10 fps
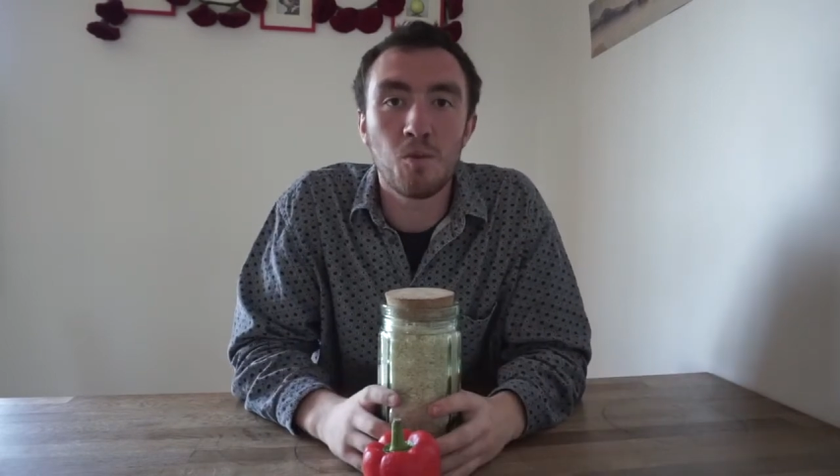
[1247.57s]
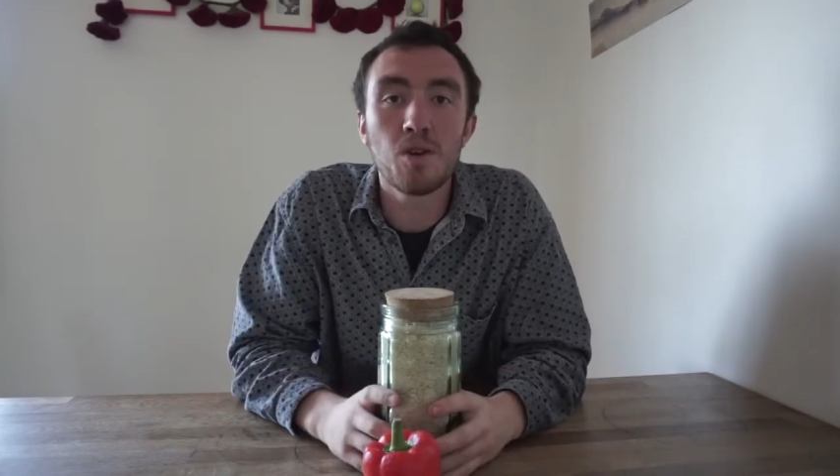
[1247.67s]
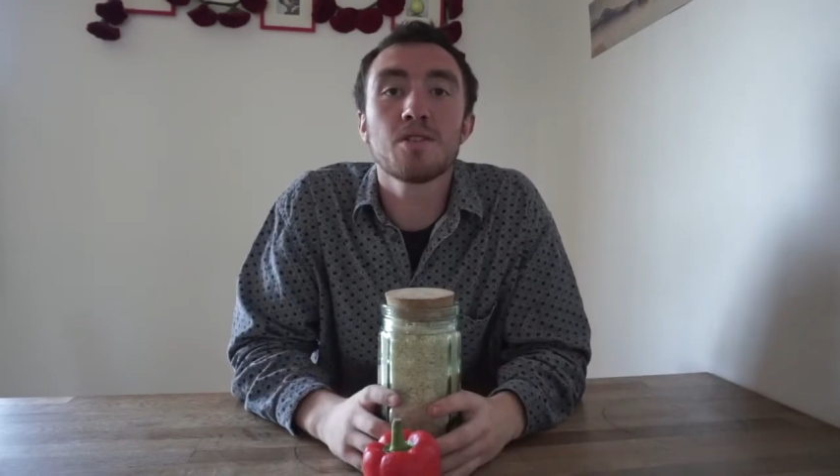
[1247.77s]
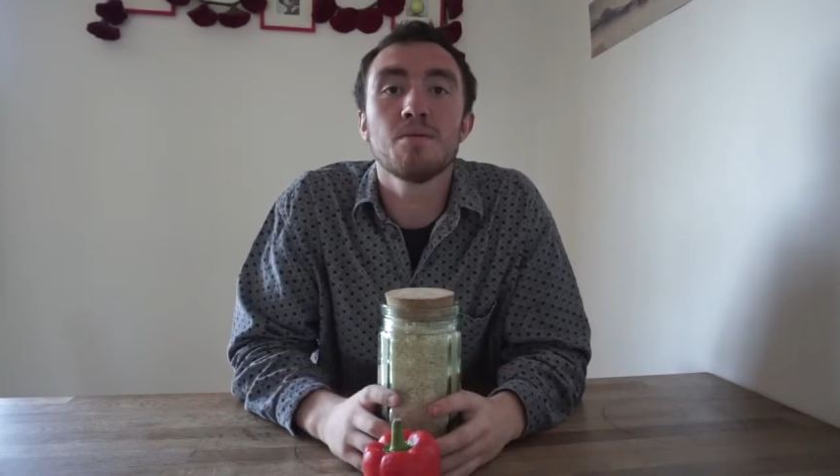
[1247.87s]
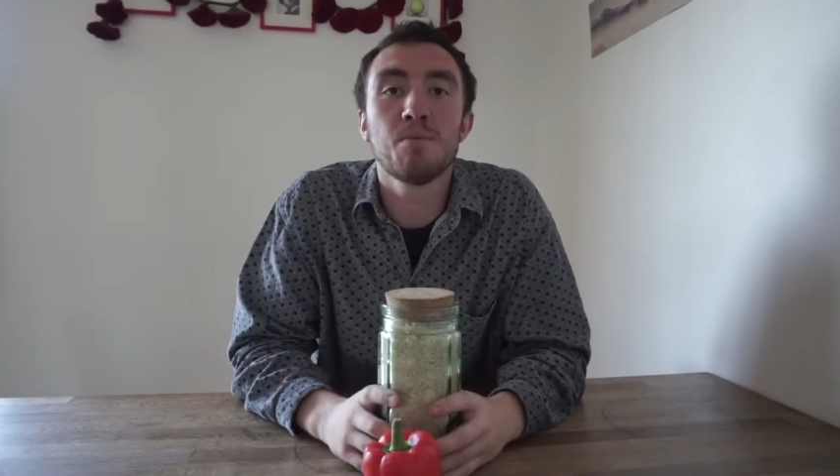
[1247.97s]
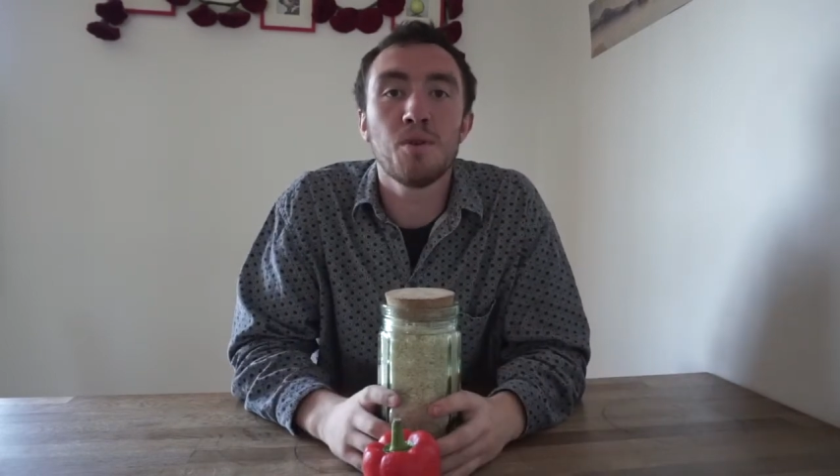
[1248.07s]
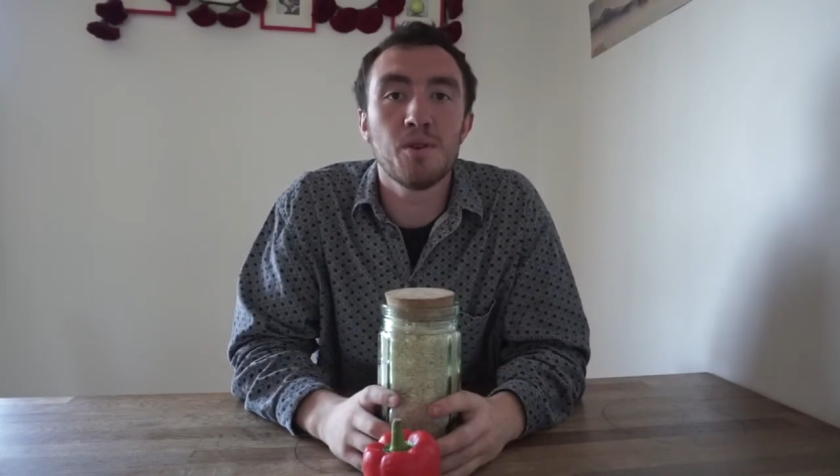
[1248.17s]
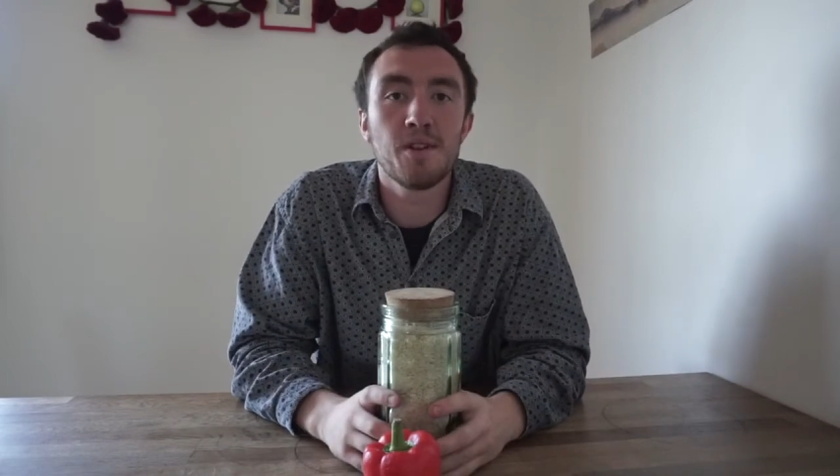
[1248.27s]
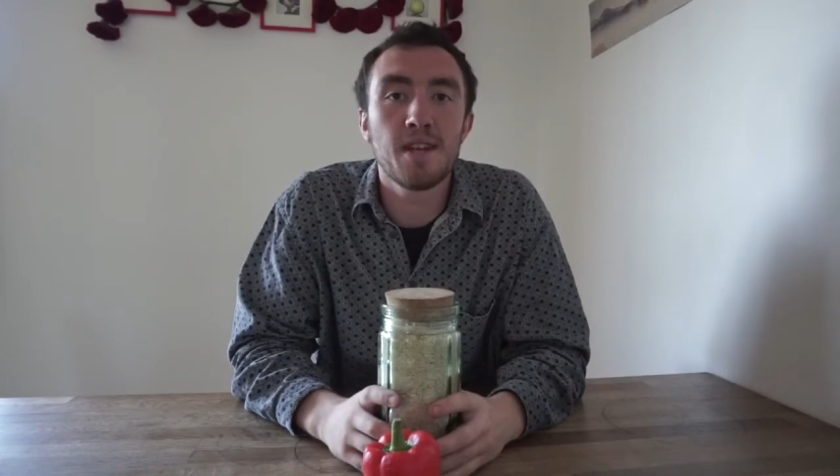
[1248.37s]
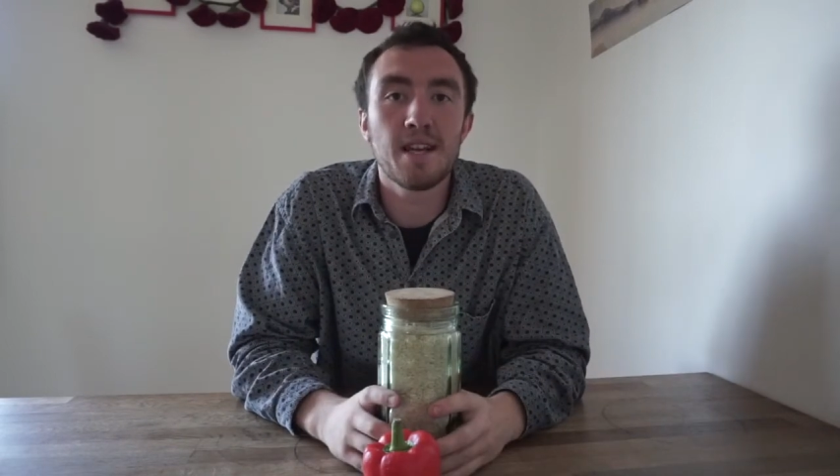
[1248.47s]
What's
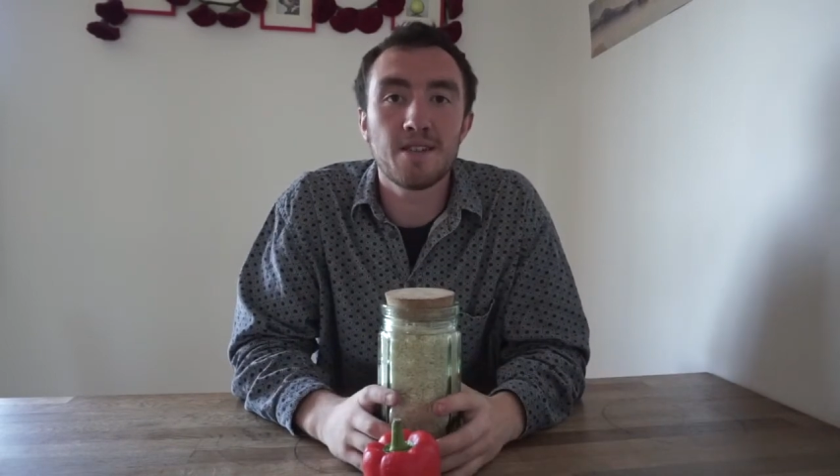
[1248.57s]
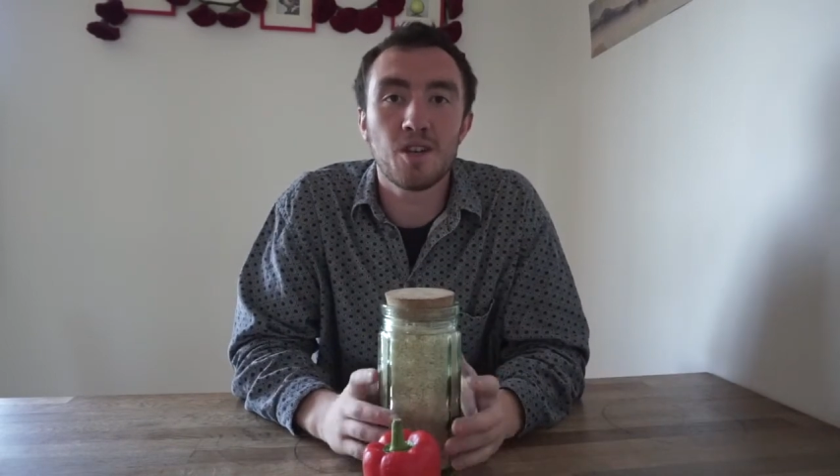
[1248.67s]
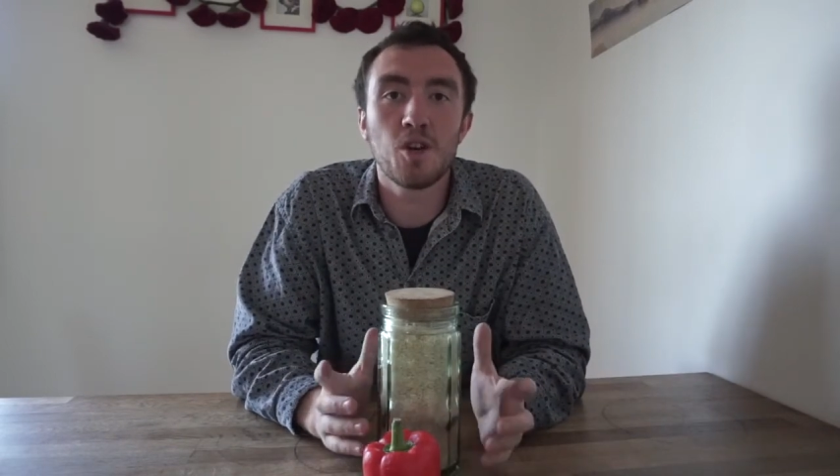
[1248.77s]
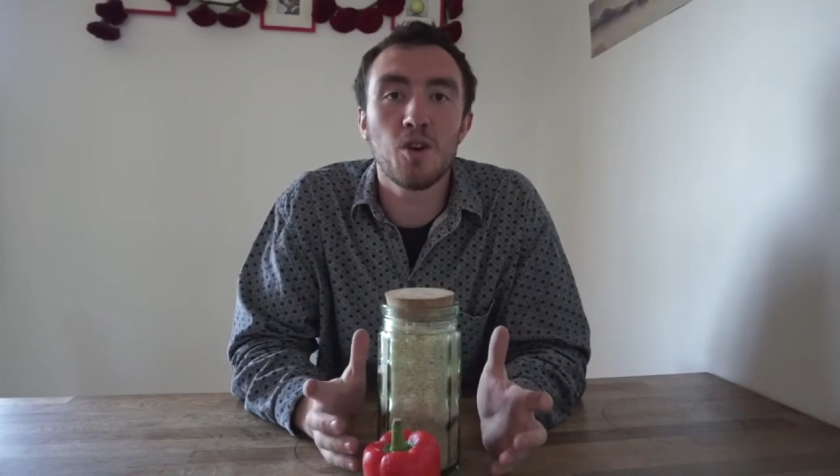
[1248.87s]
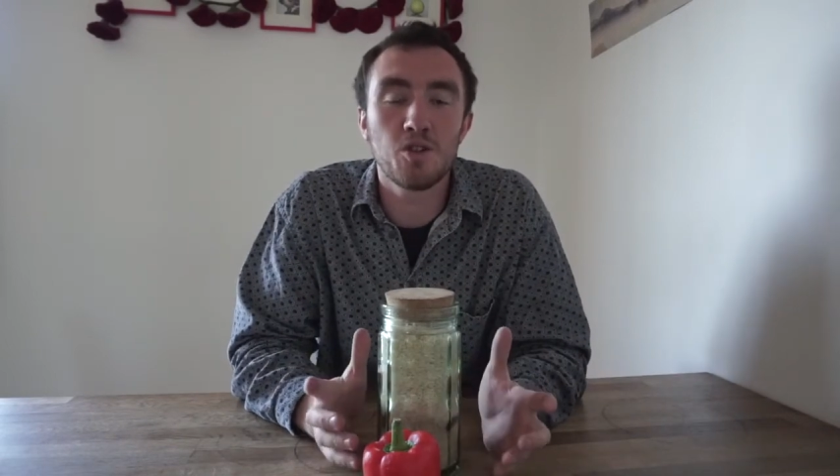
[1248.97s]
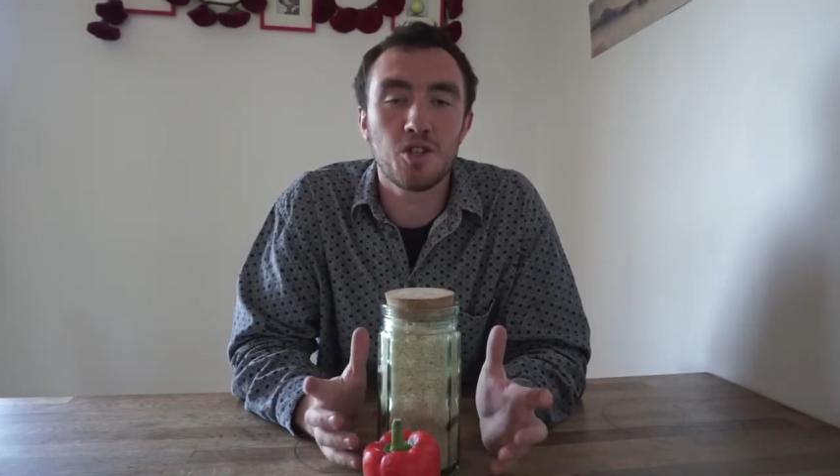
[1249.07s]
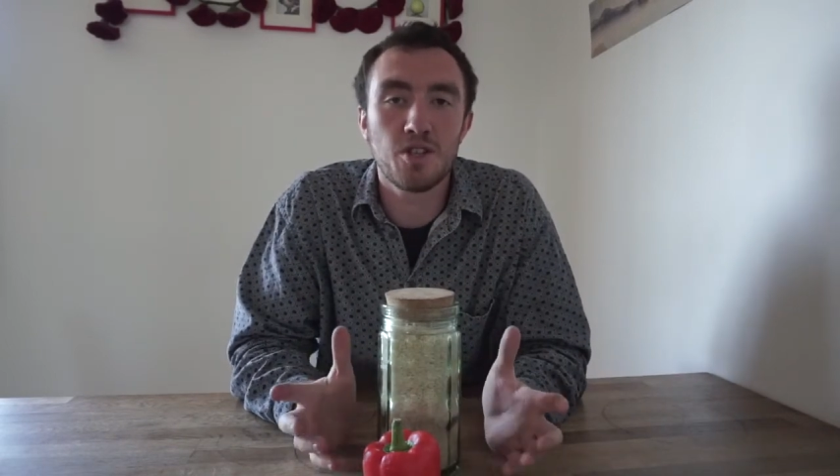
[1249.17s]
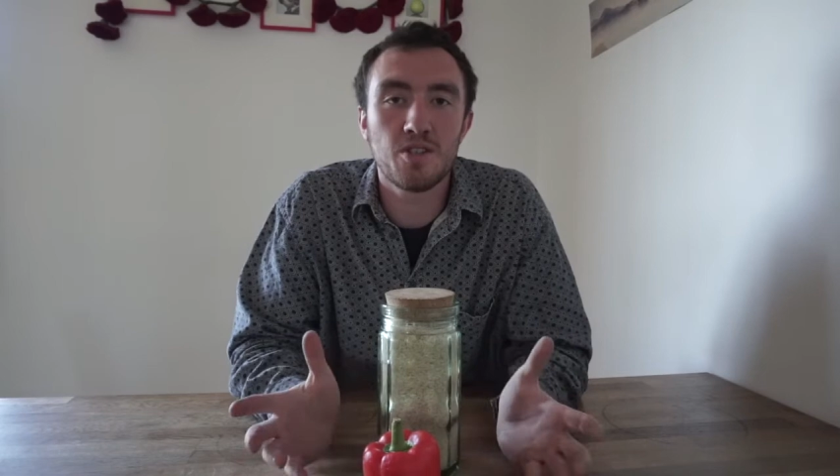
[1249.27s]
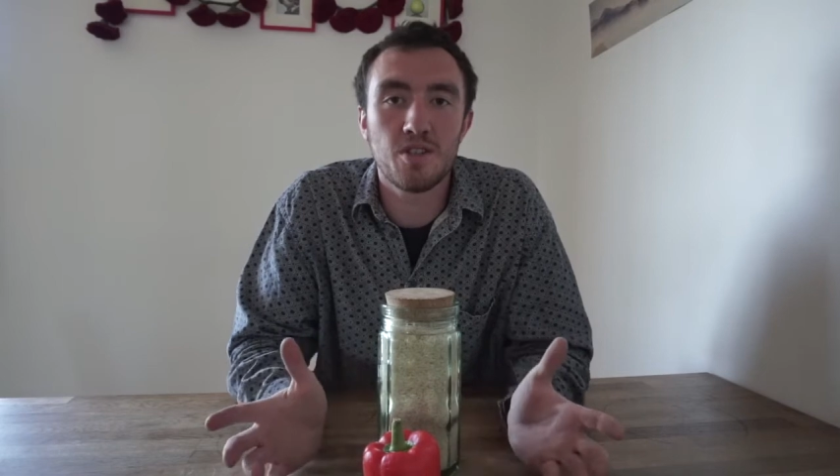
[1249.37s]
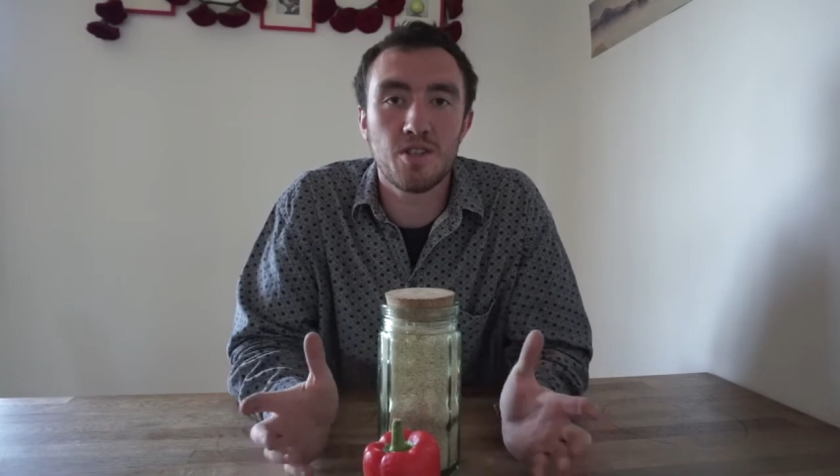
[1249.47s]
important is a
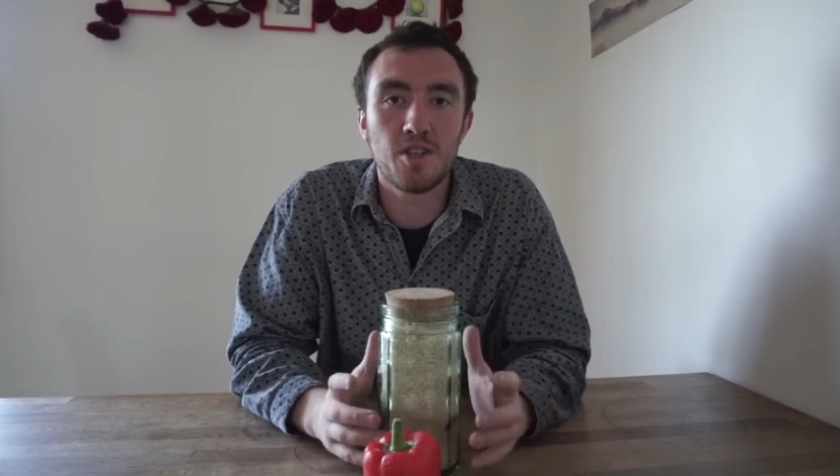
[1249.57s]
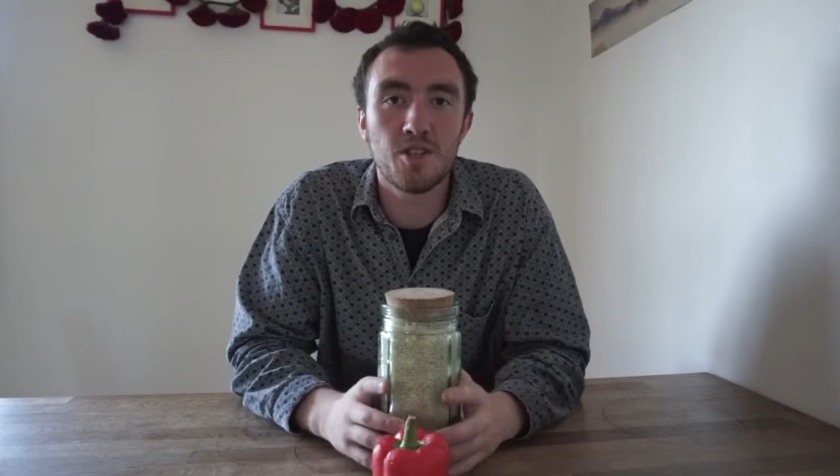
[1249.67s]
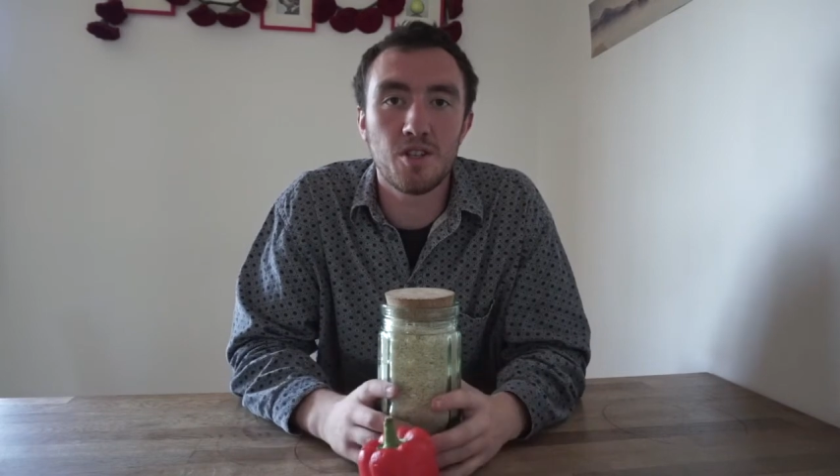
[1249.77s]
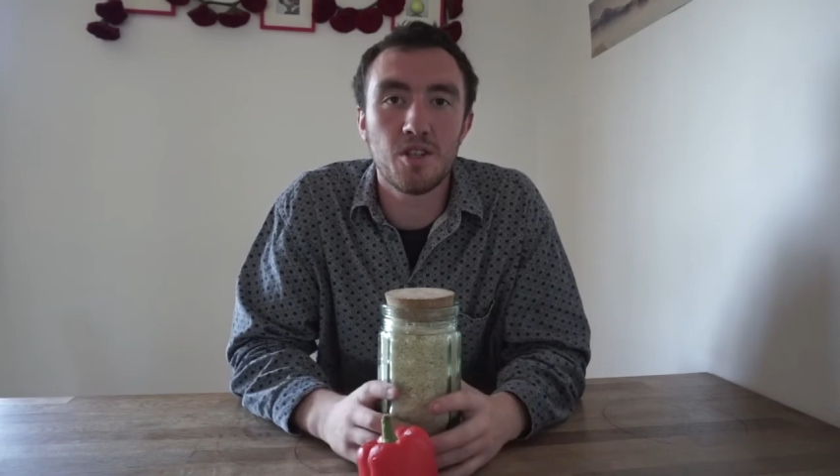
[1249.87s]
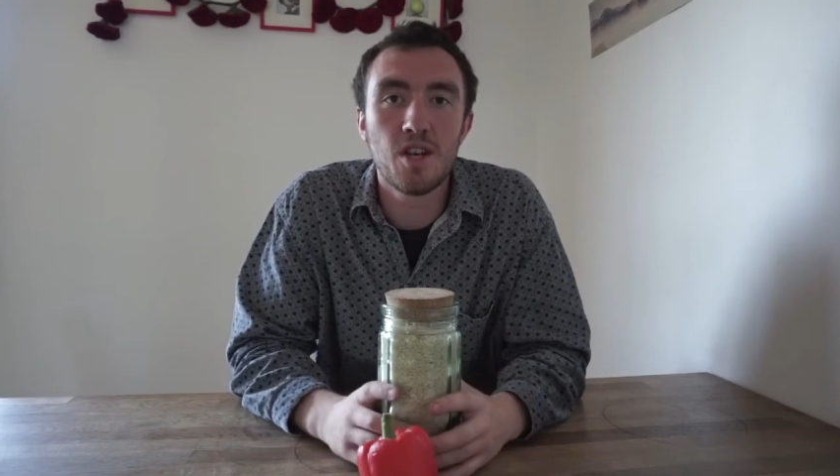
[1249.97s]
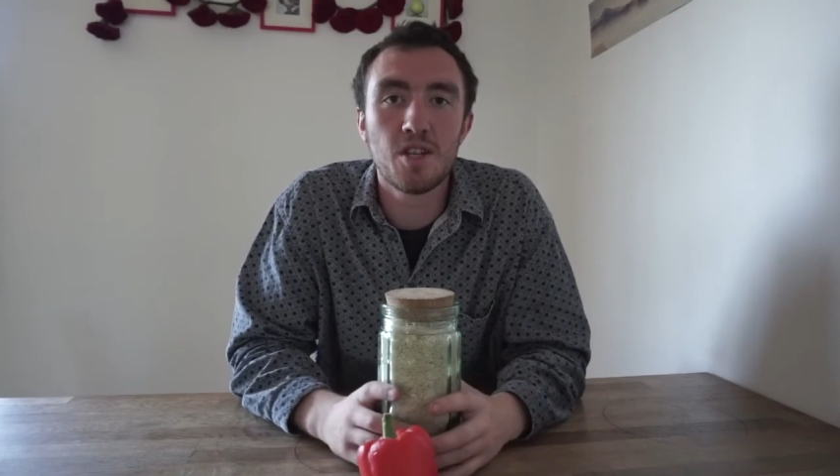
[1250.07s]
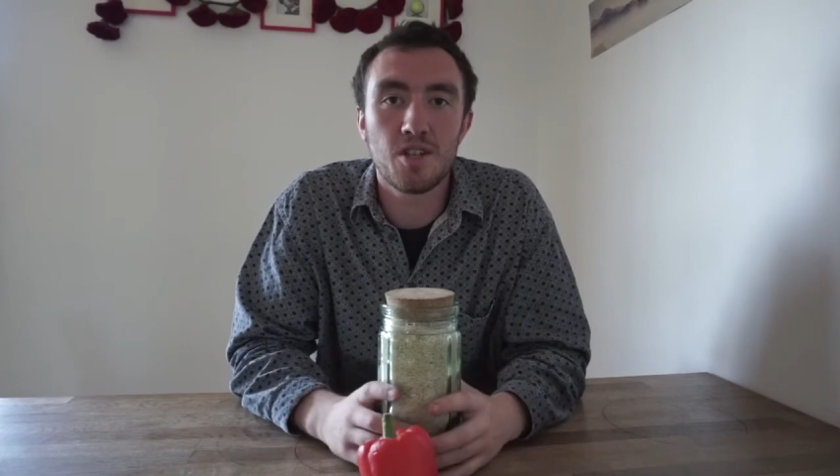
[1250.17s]
conscious decision